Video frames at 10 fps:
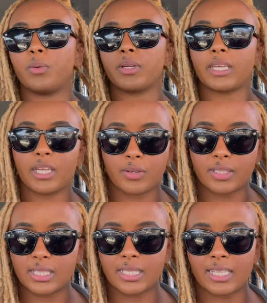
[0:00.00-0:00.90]
here in
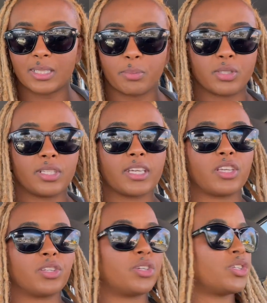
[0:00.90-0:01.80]
the States in particular,